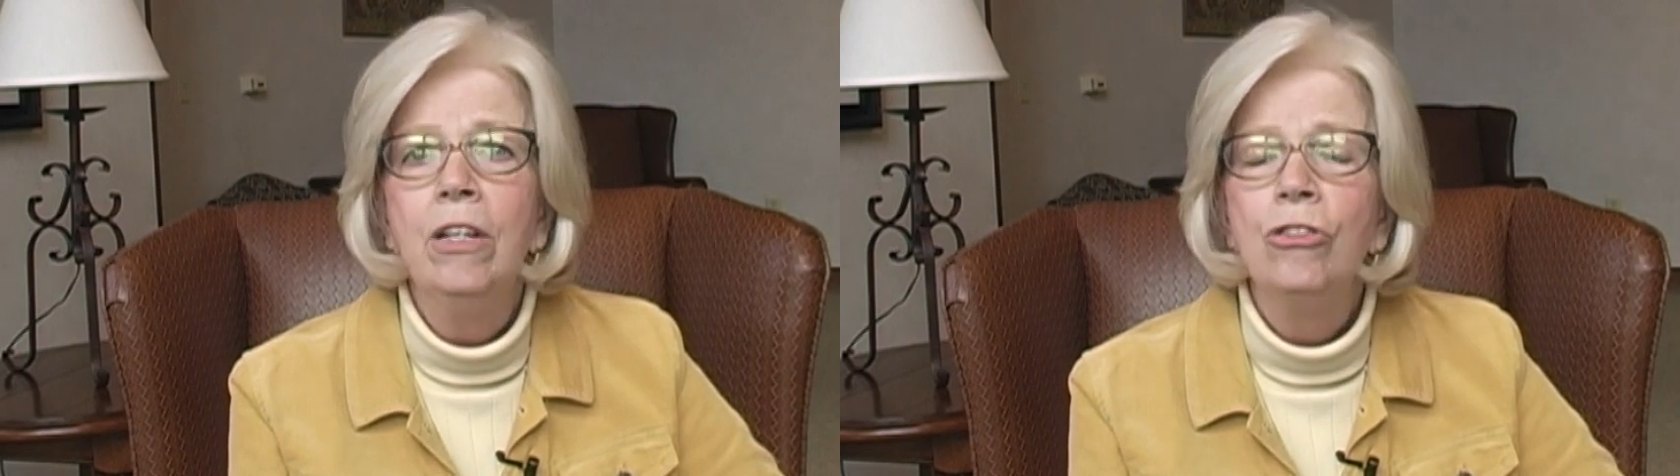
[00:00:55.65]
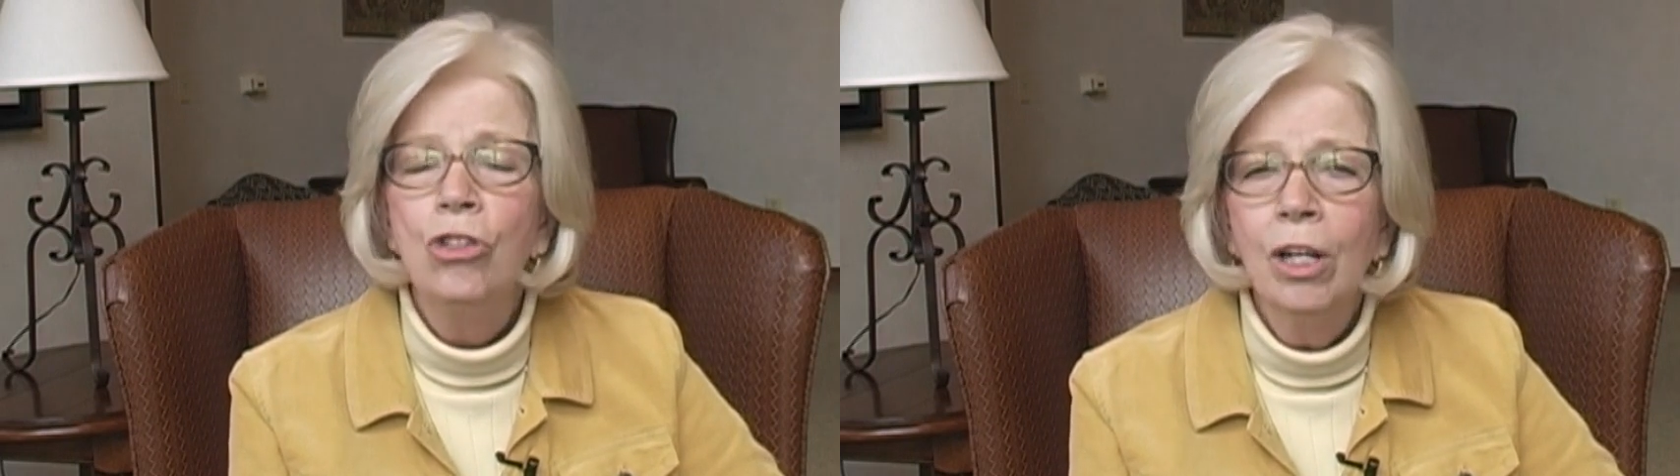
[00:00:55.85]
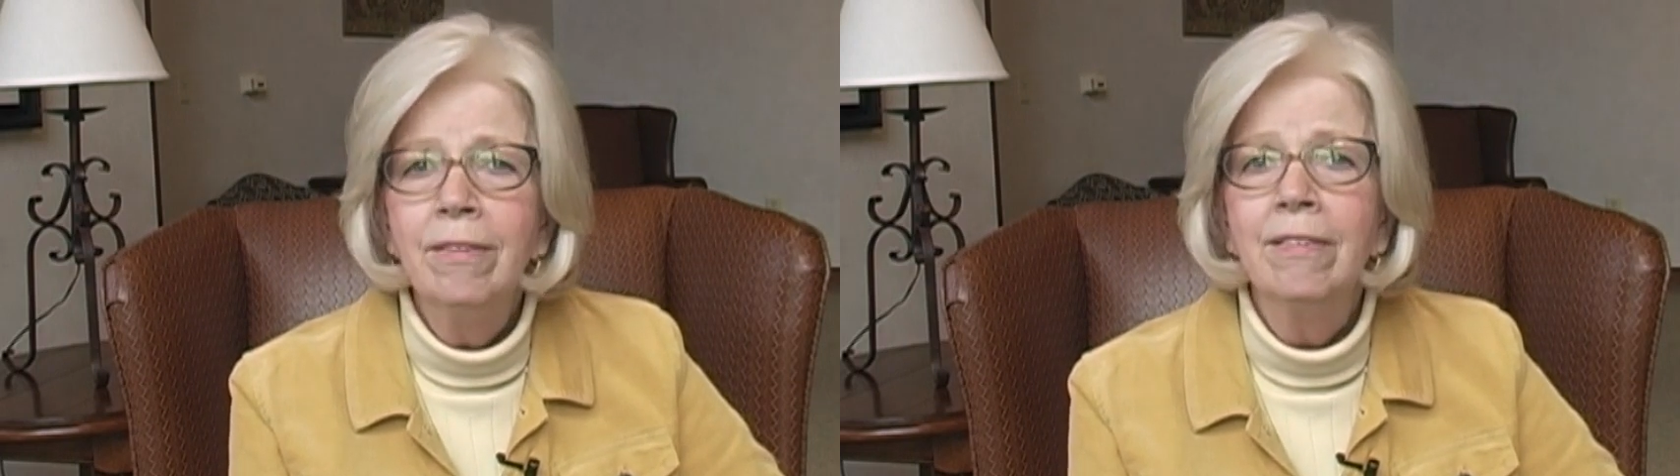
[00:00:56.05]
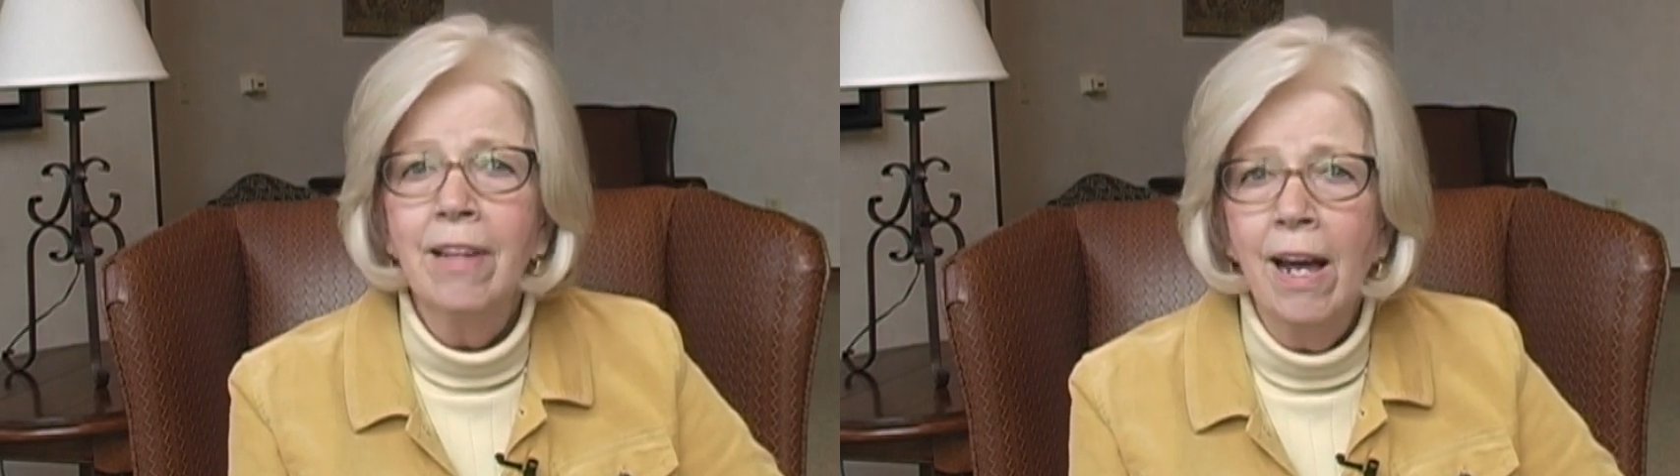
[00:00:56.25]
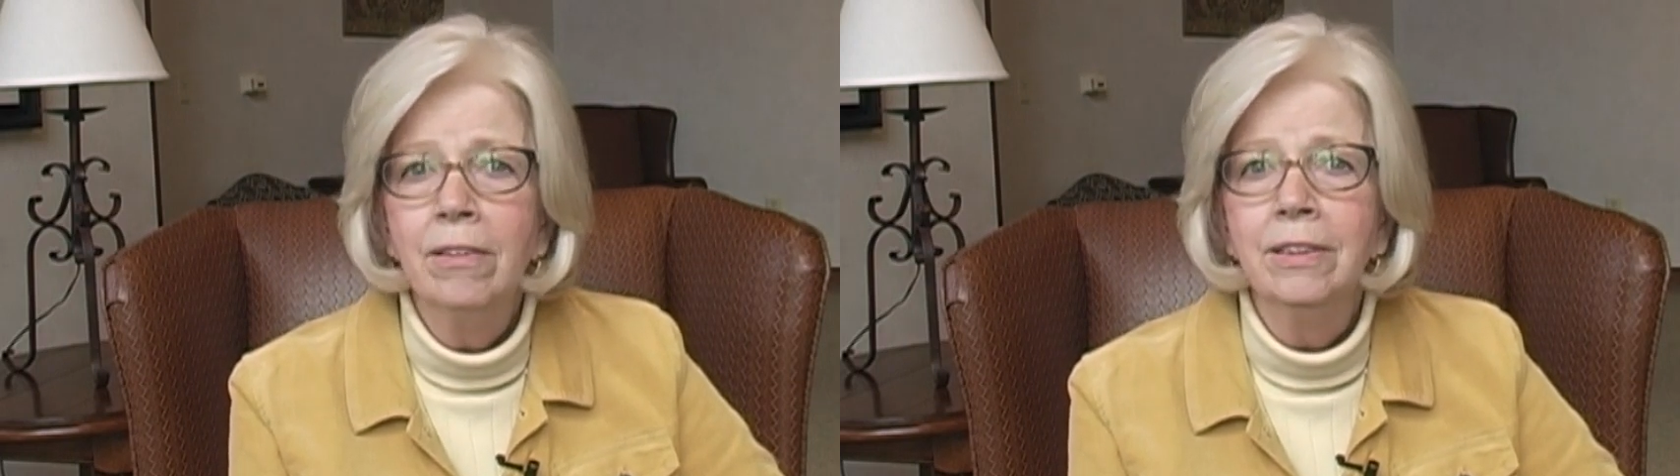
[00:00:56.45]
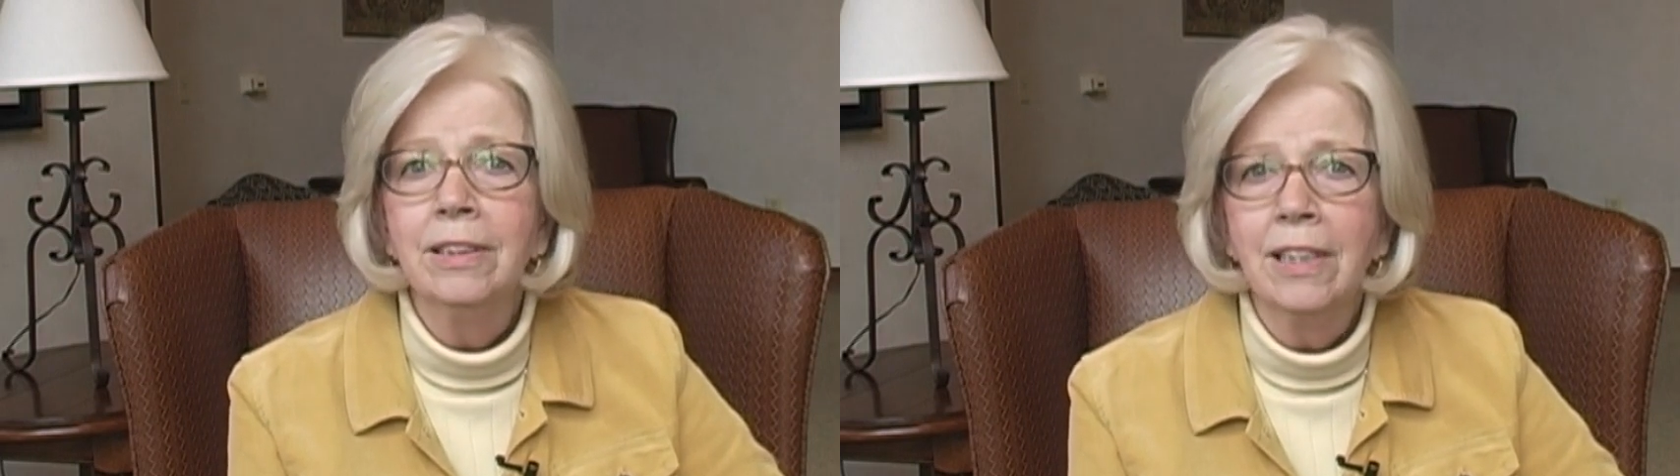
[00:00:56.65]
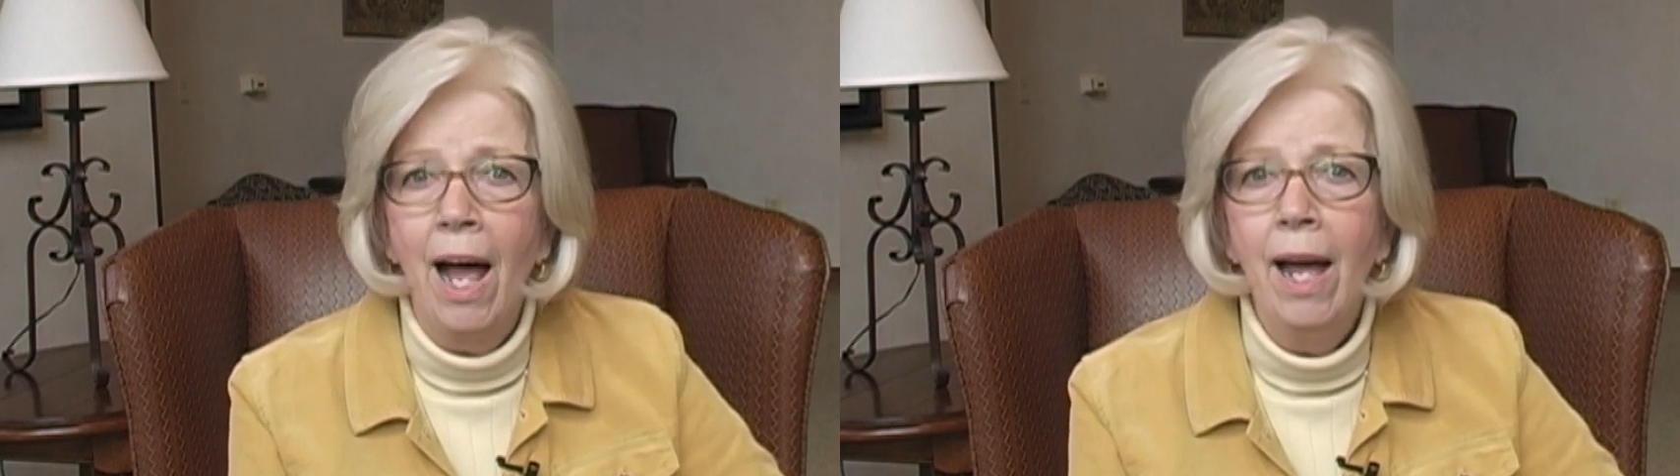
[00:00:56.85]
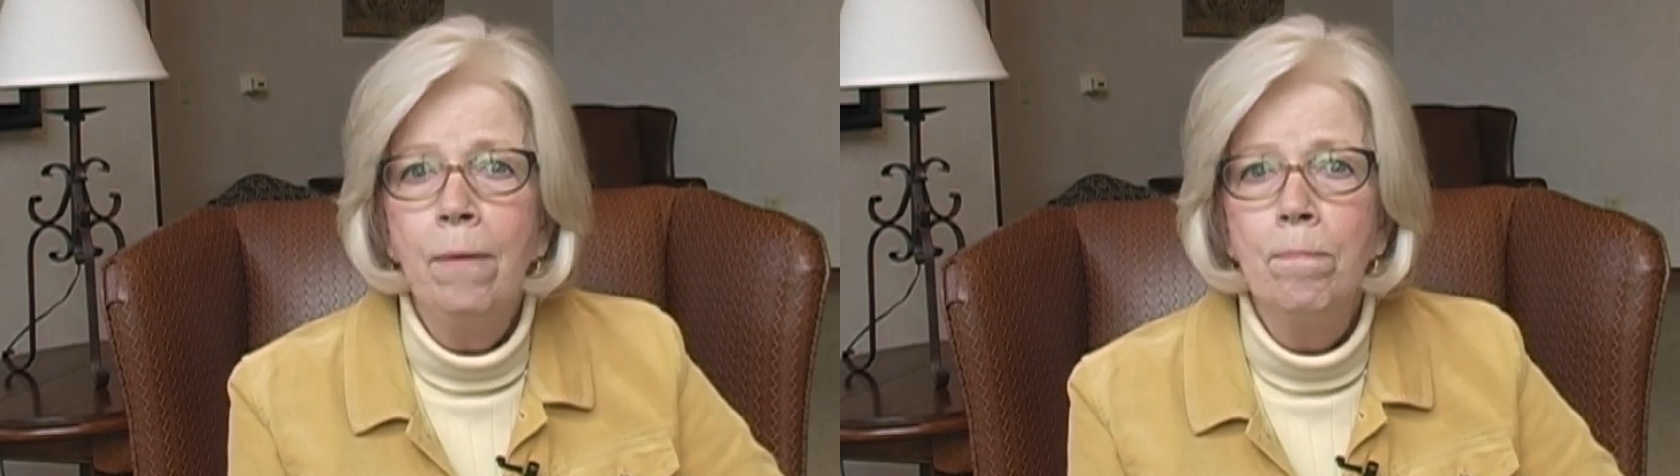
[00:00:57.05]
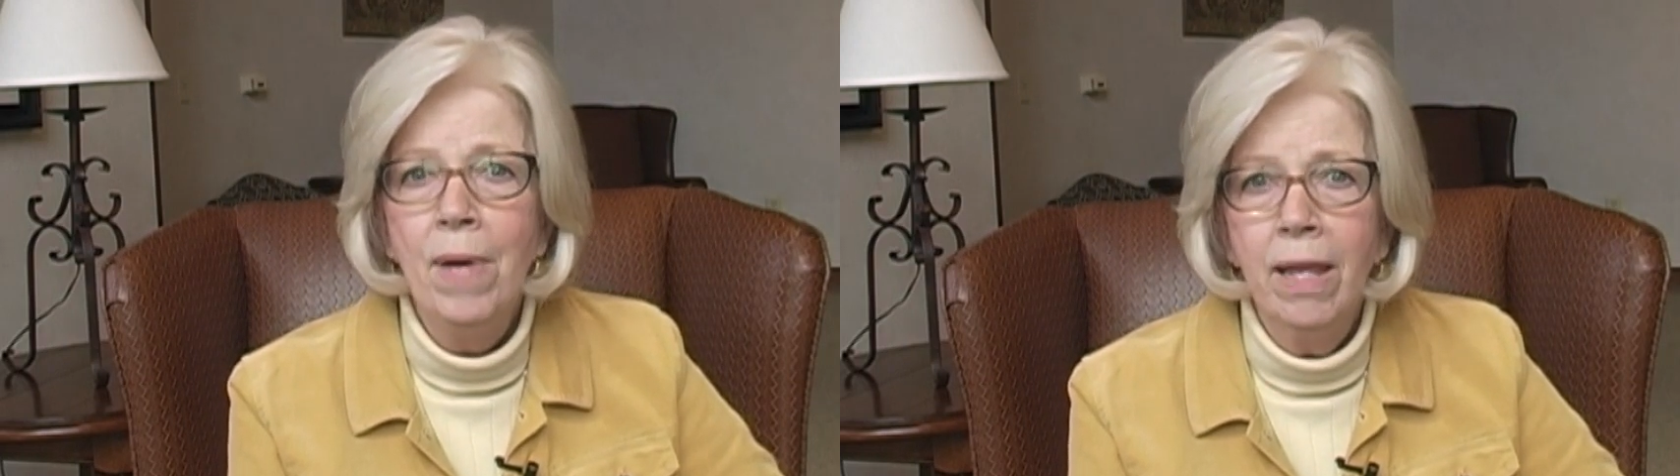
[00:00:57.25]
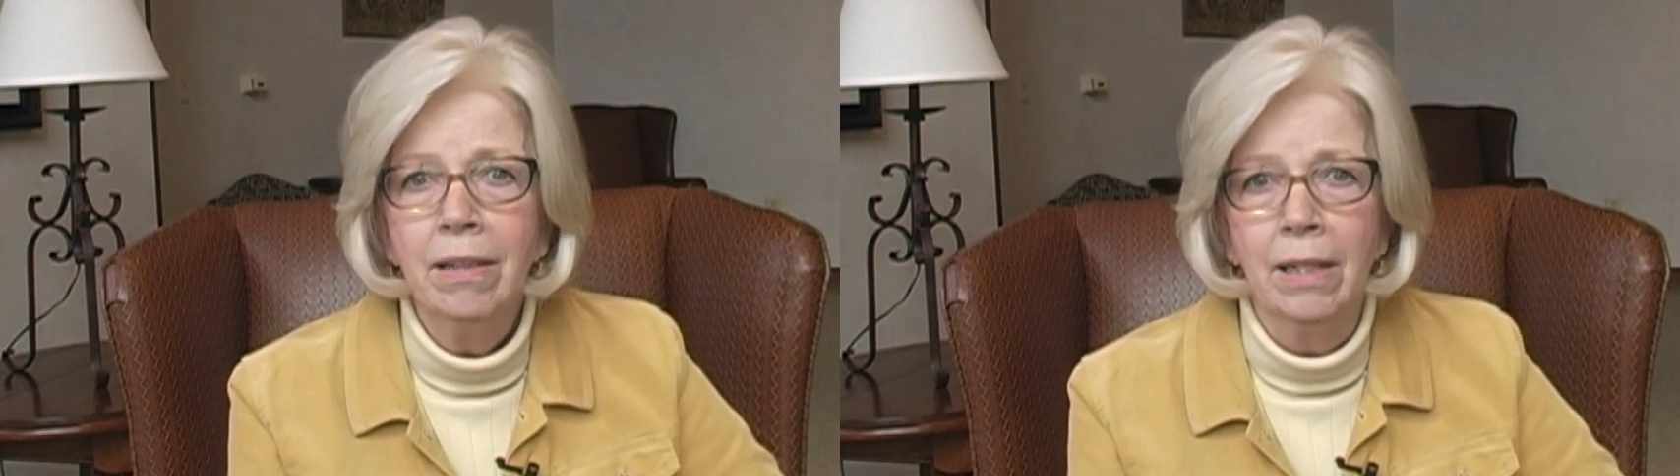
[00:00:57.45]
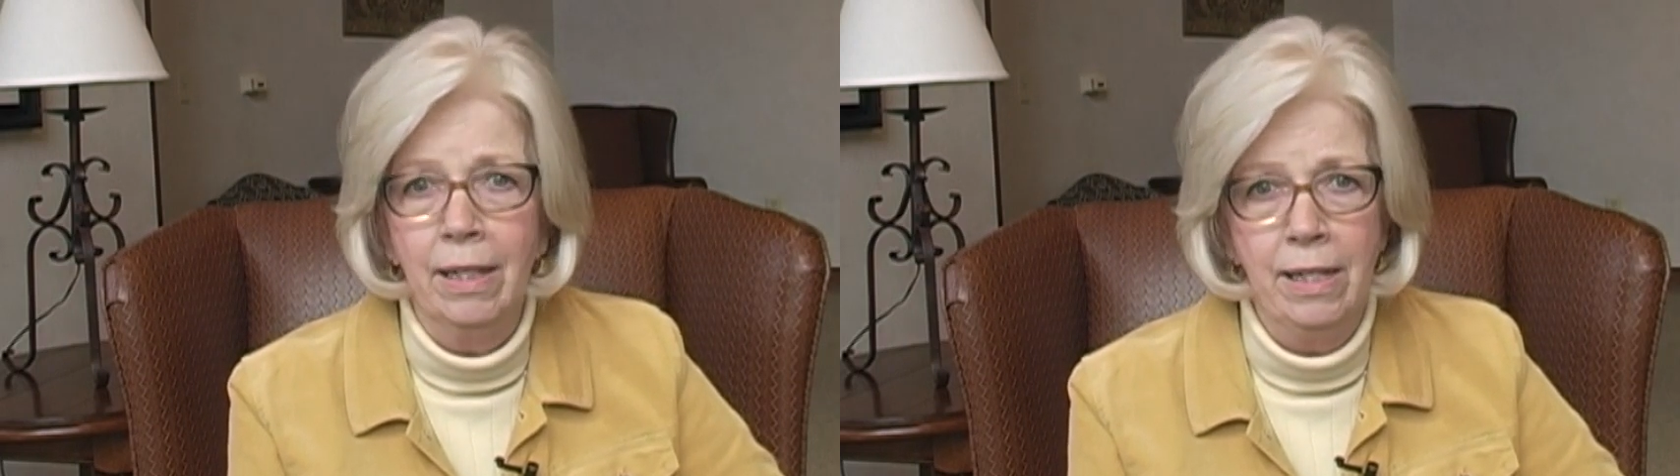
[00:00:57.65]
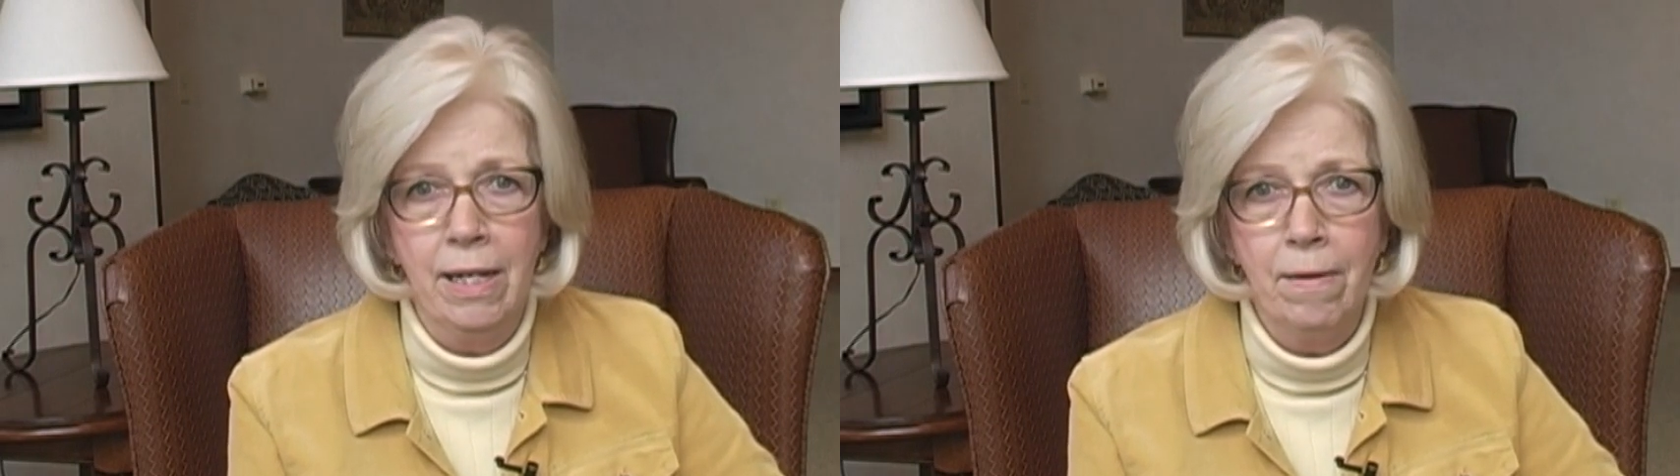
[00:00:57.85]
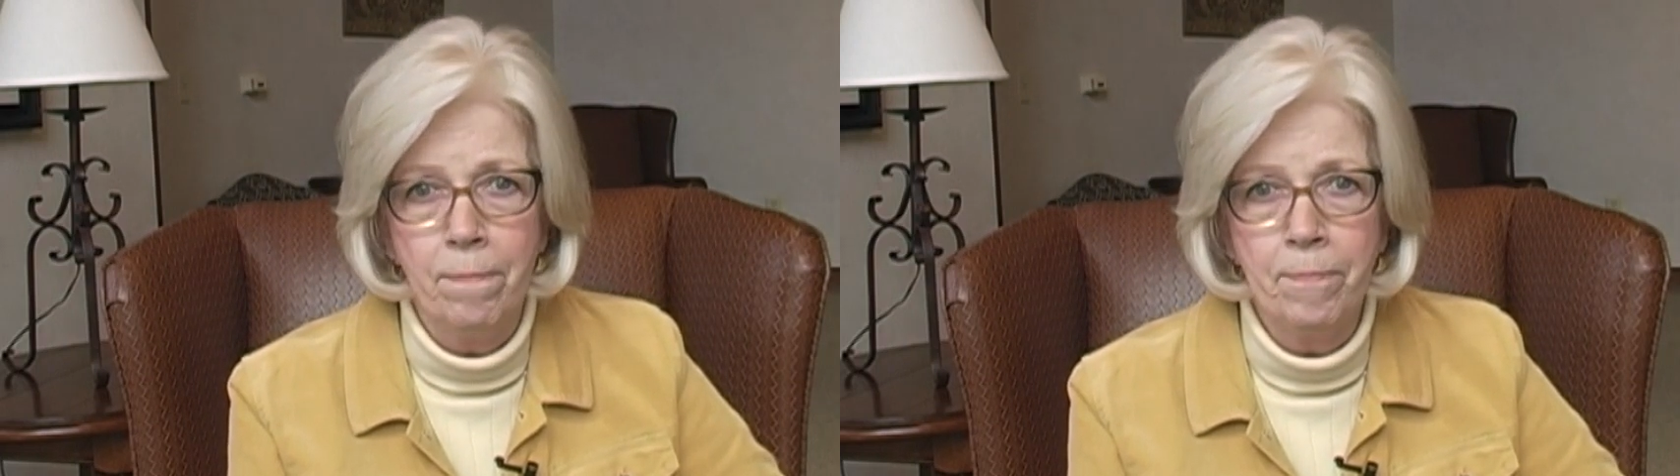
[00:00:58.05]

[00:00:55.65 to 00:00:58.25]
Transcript: just outside Bethlehem.